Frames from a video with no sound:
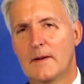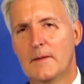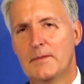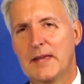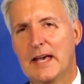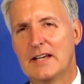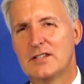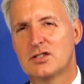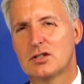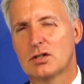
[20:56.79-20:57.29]

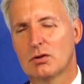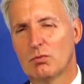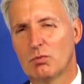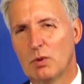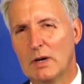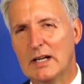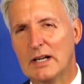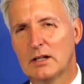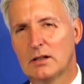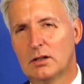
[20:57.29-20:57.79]
as
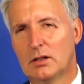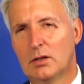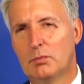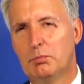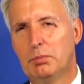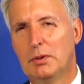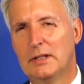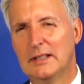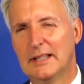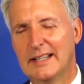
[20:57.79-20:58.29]
tyrannical
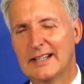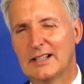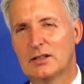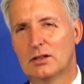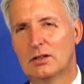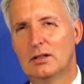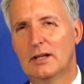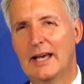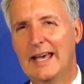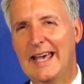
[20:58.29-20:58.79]

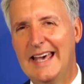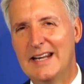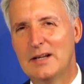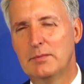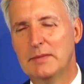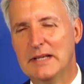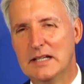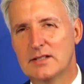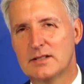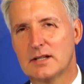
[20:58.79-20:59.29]
political
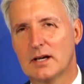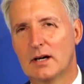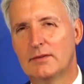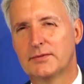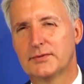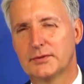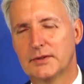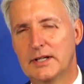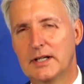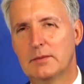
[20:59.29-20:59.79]
enemies of
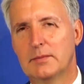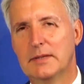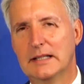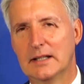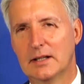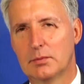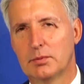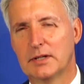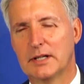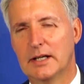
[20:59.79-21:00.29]
freedom and
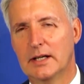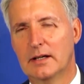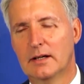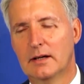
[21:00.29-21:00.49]
liberty.